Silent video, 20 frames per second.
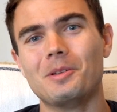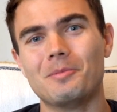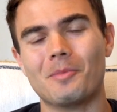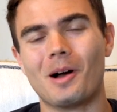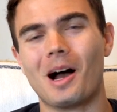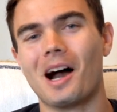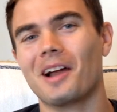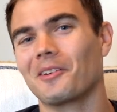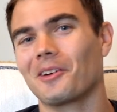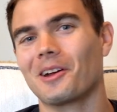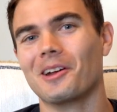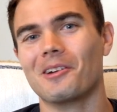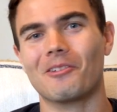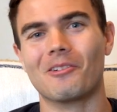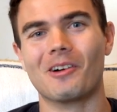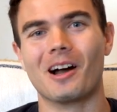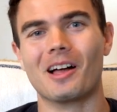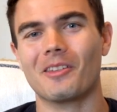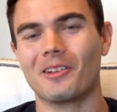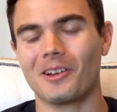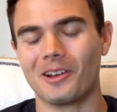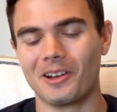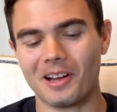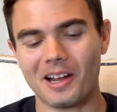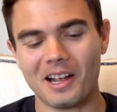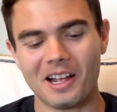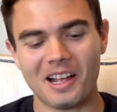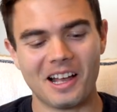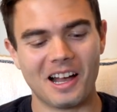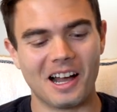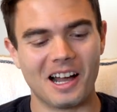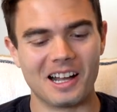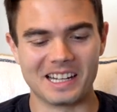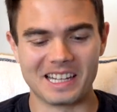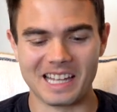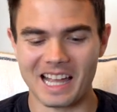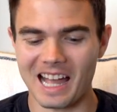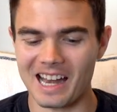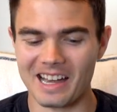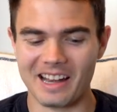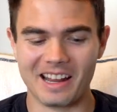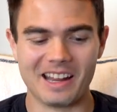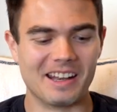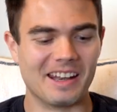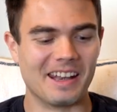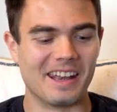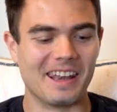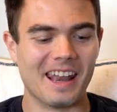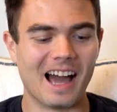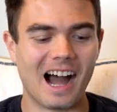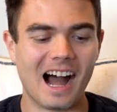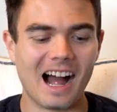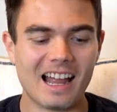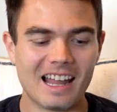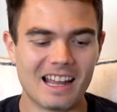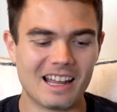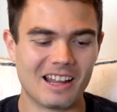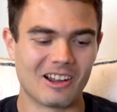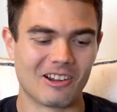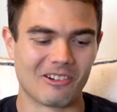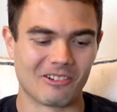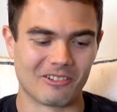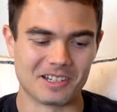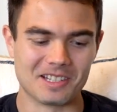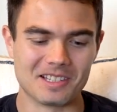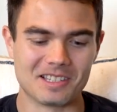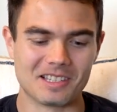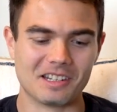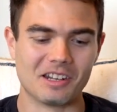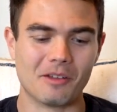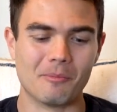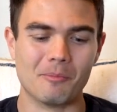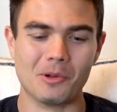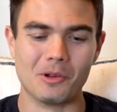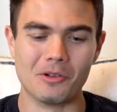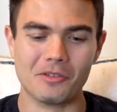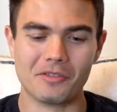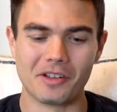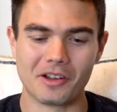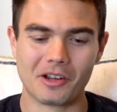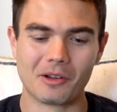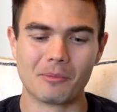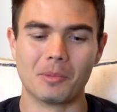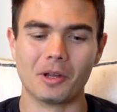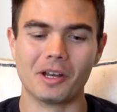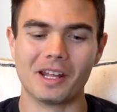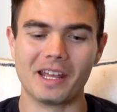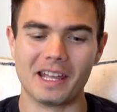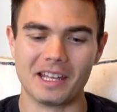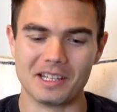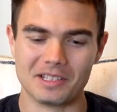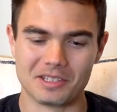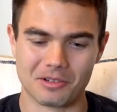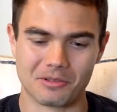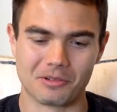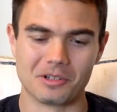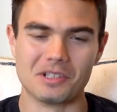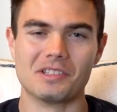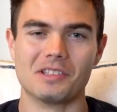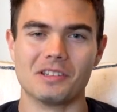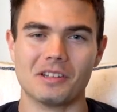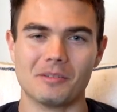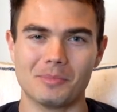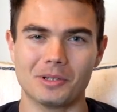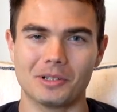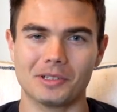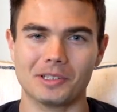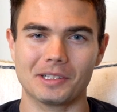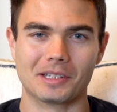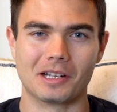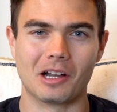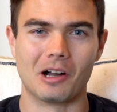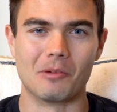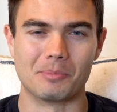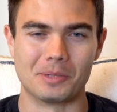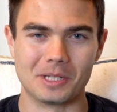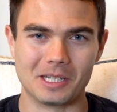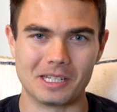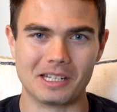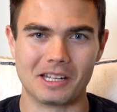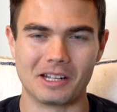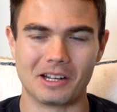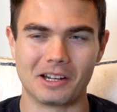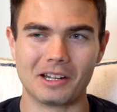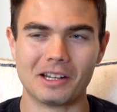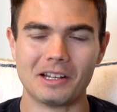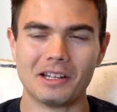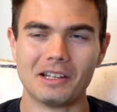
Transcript: moderate weather. Again, not a reason to move here, but it is a reason to build a company here.